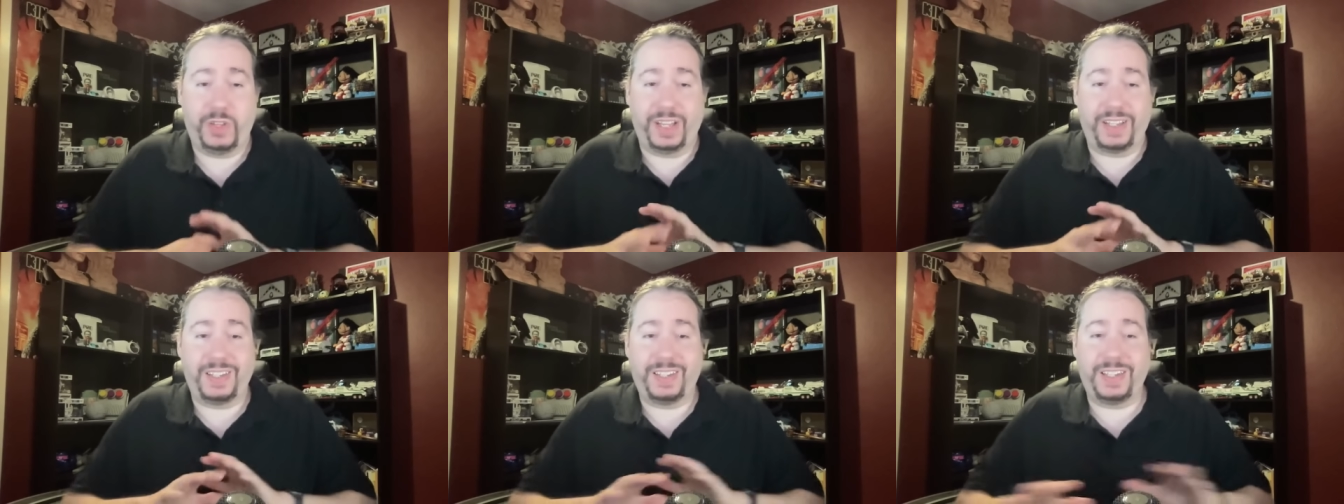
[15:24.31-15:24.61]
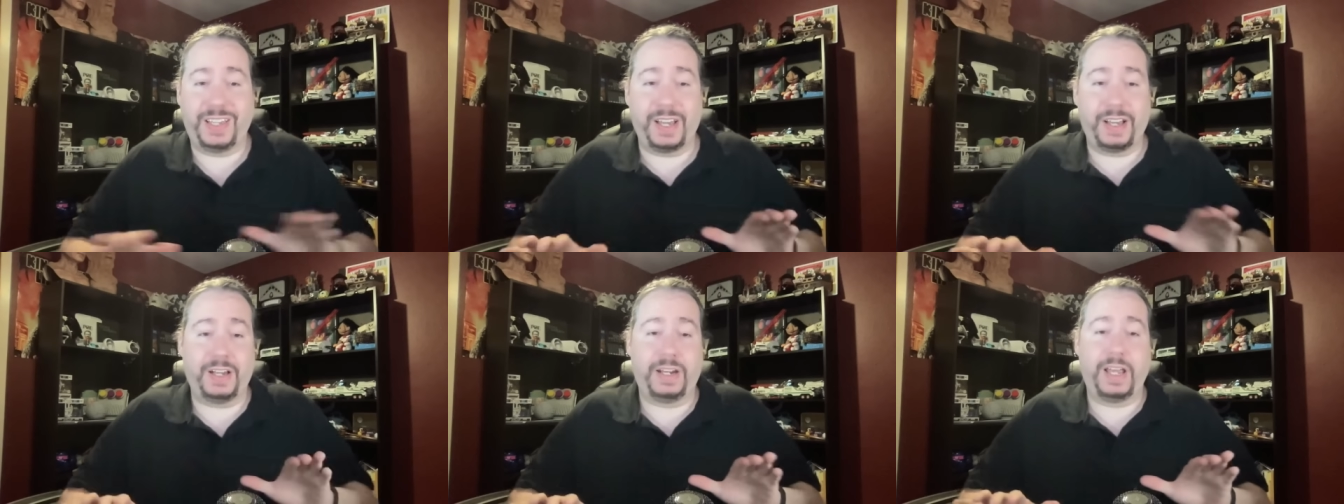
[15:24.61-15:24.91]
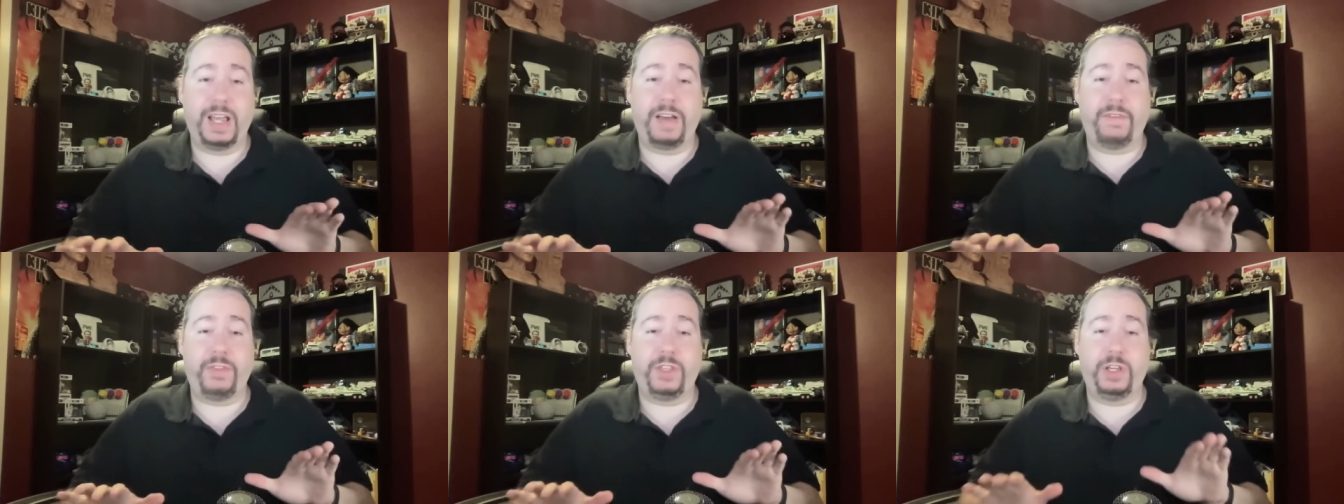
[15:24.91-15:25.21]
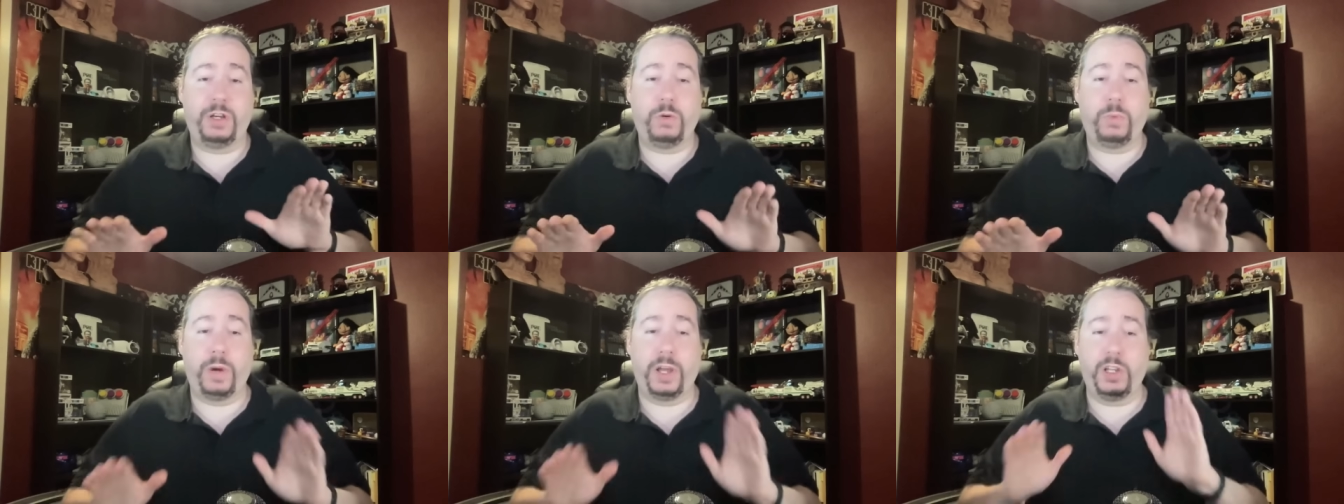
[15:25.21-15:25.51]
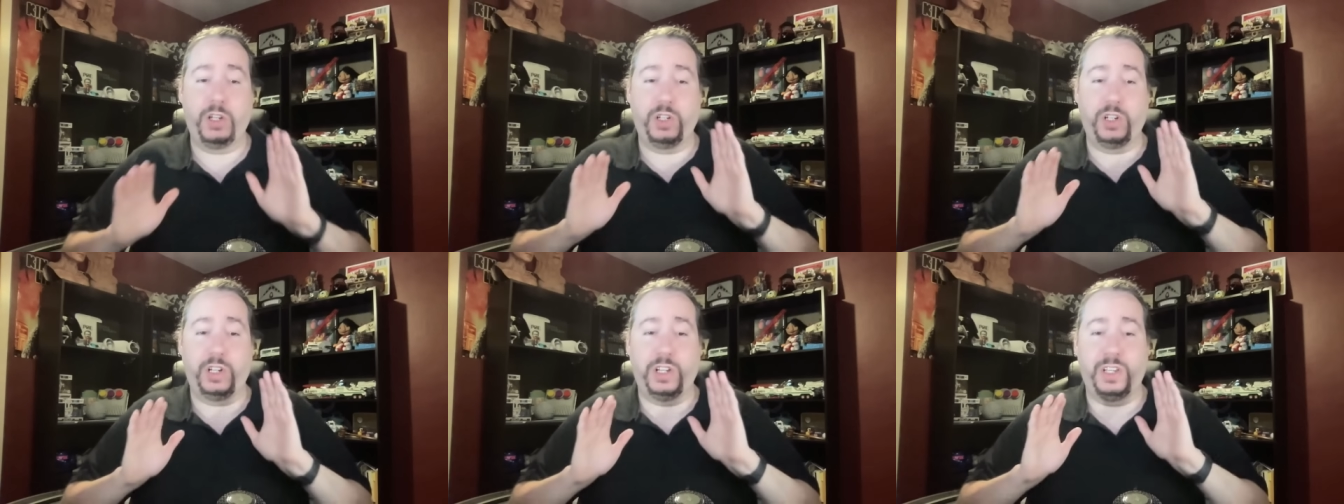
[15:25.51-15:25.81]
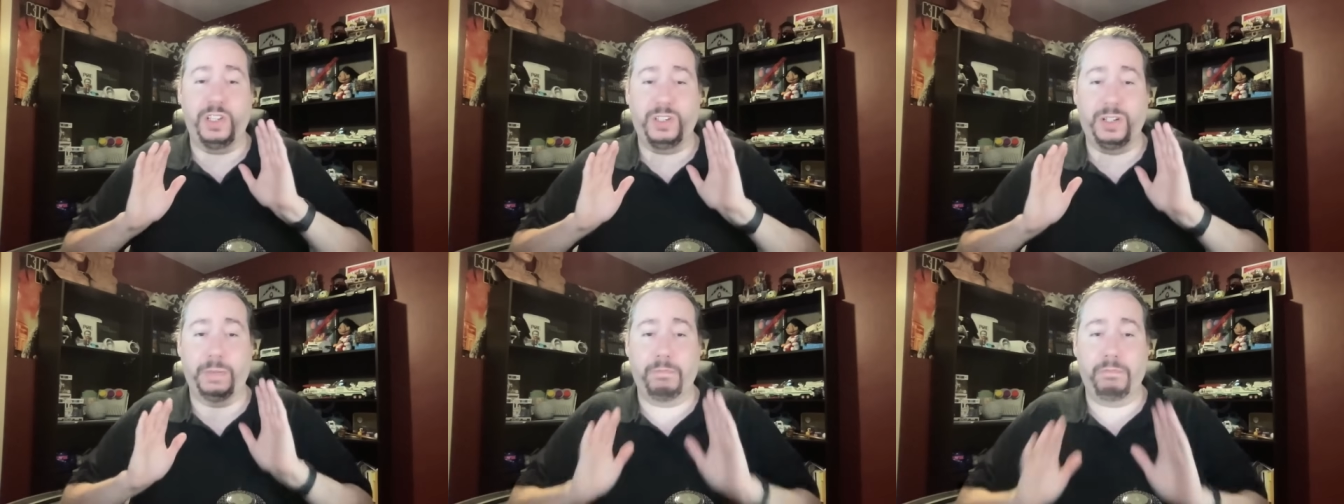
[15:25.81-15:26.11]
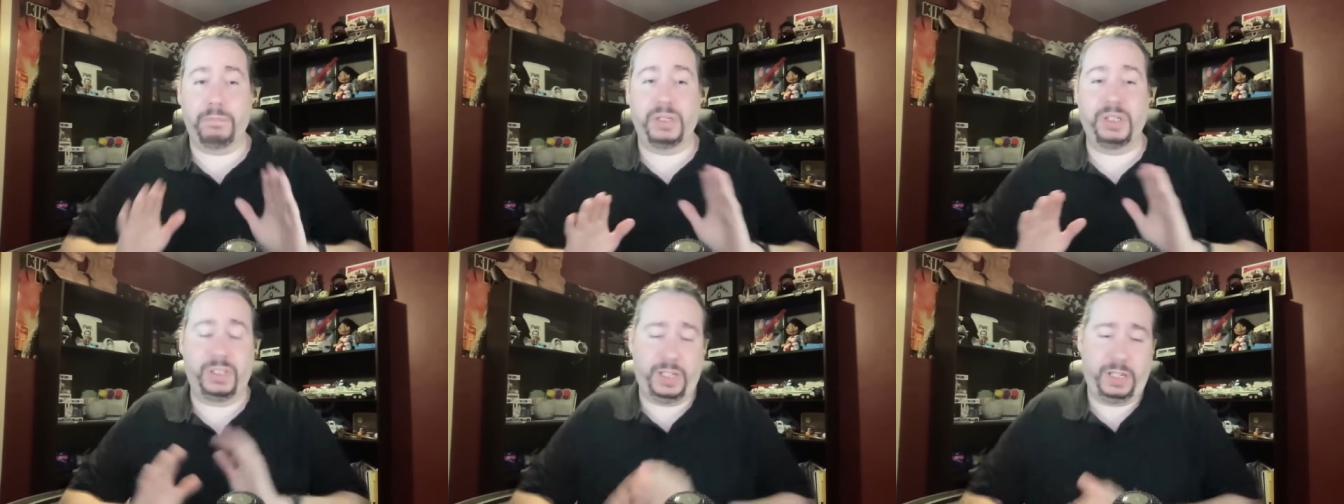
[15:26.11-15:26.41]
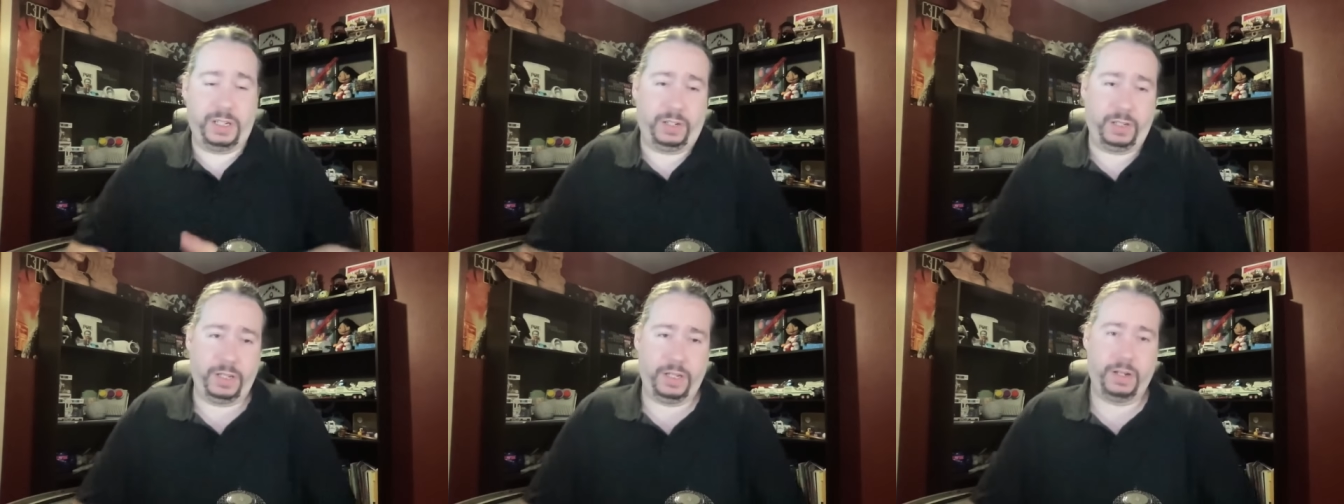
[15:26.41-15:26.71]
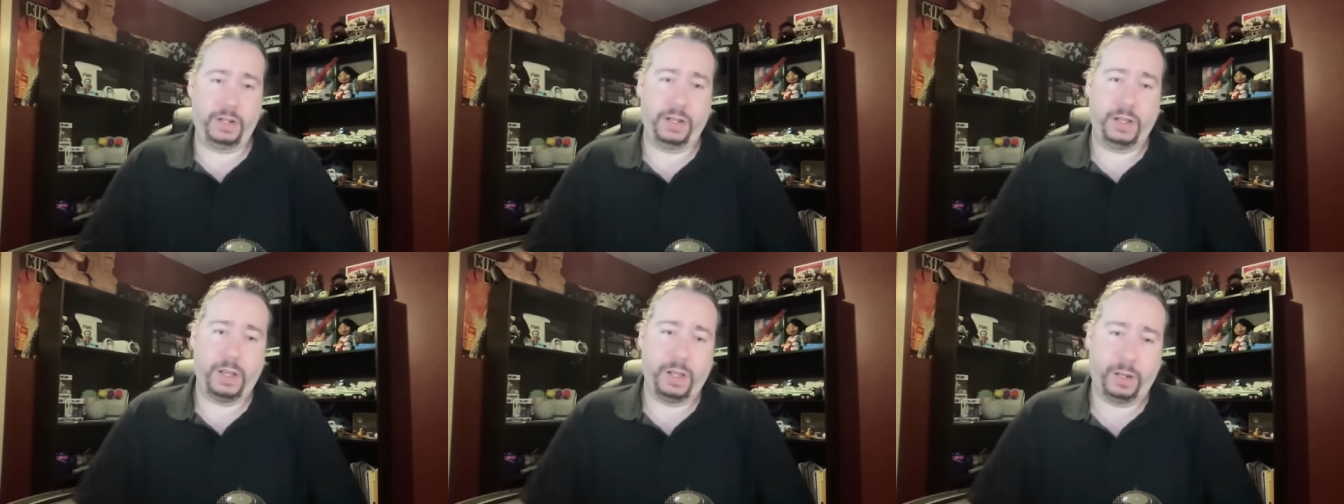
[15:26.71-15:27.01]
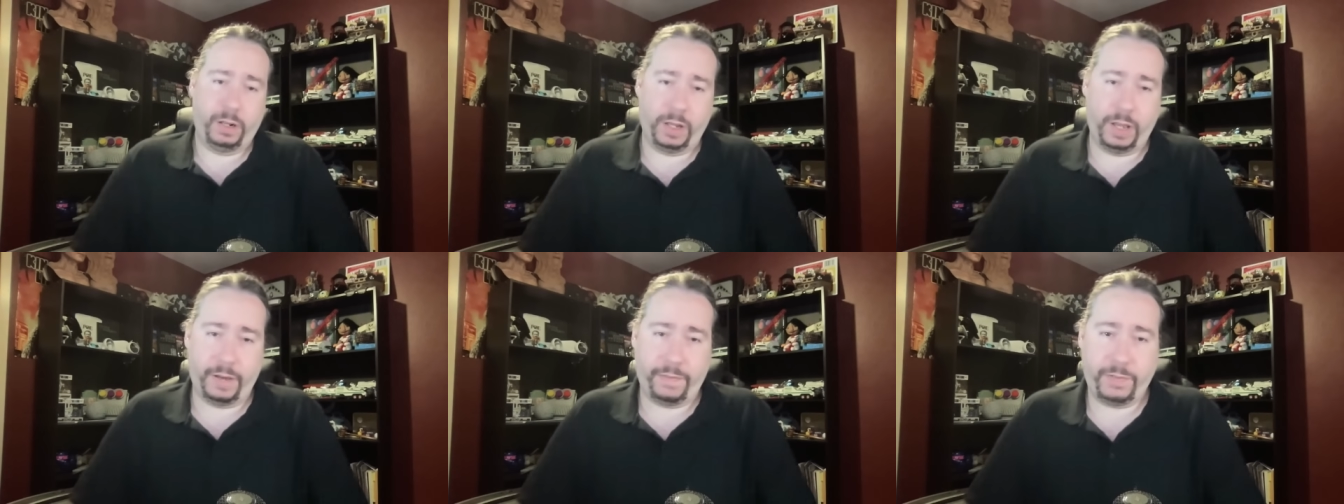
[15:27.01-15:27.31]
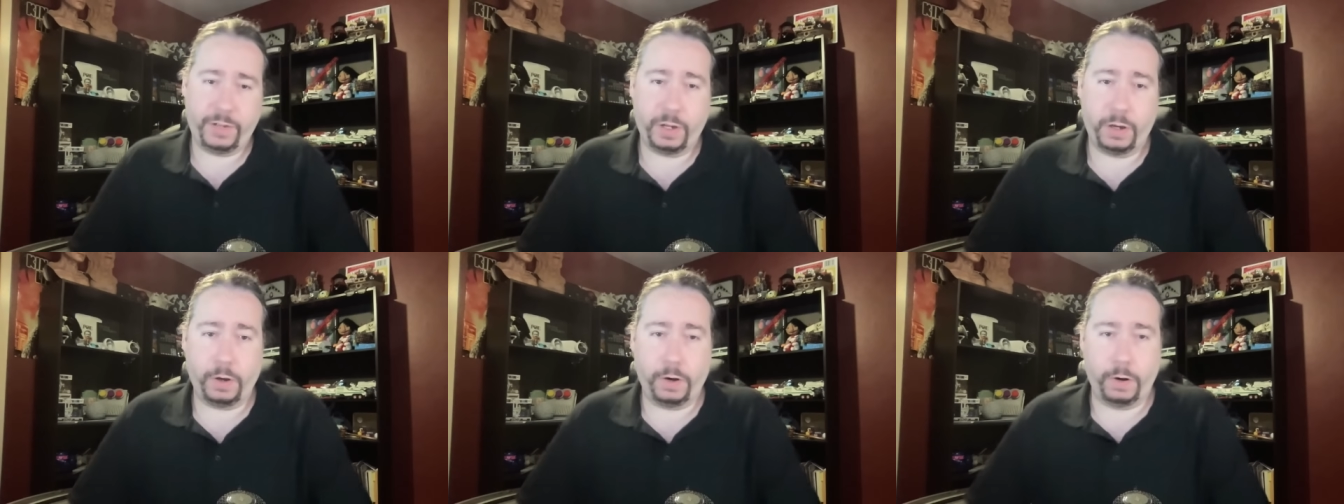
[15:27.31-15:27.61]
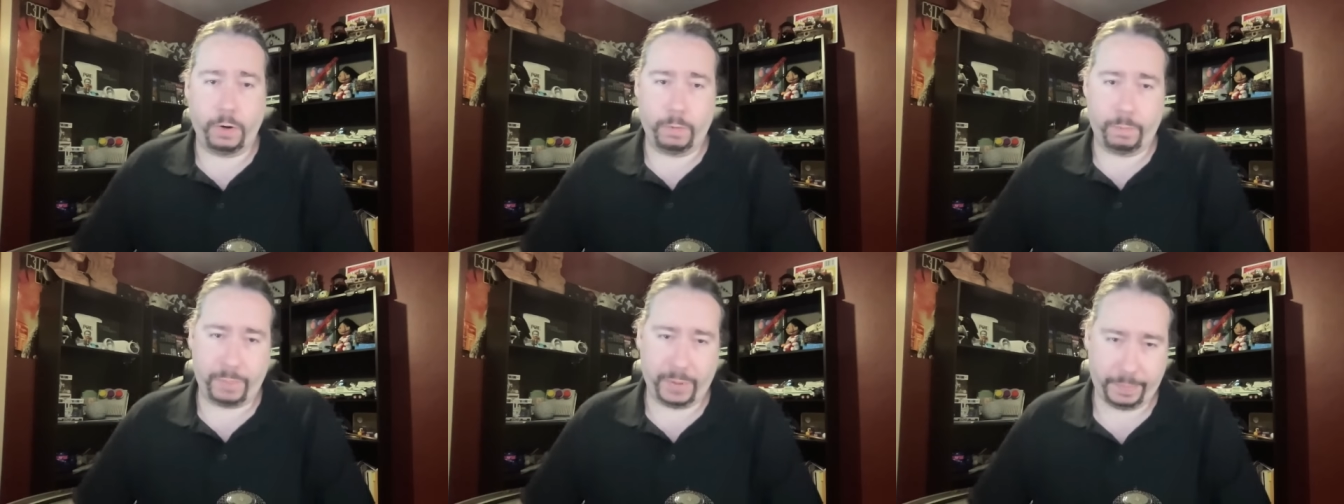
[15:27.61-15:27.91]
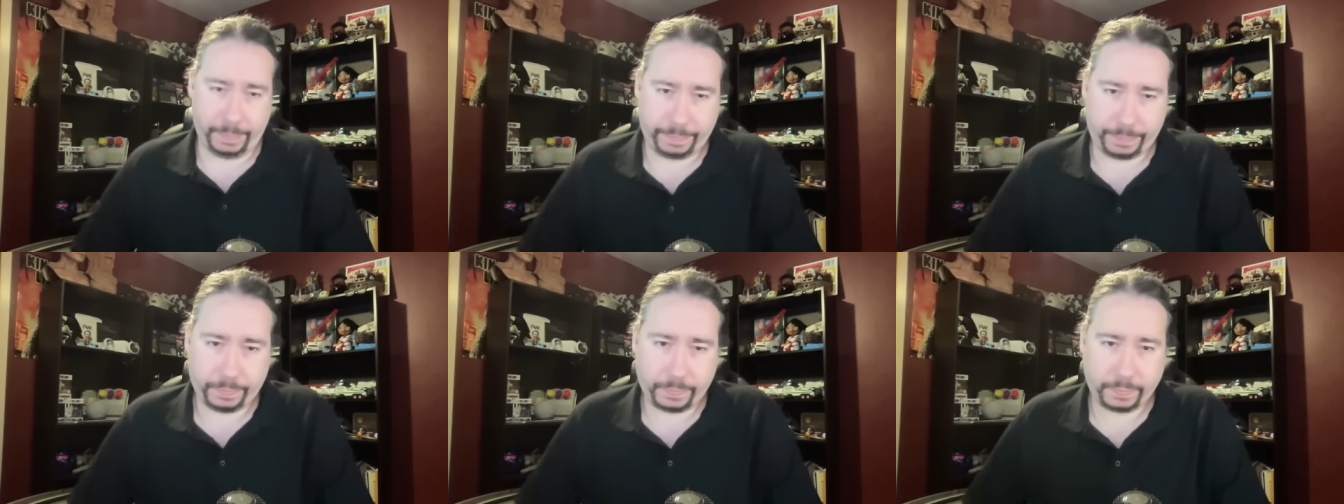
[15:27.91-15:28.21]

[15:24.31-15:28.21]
That second half of the equation is completely left open.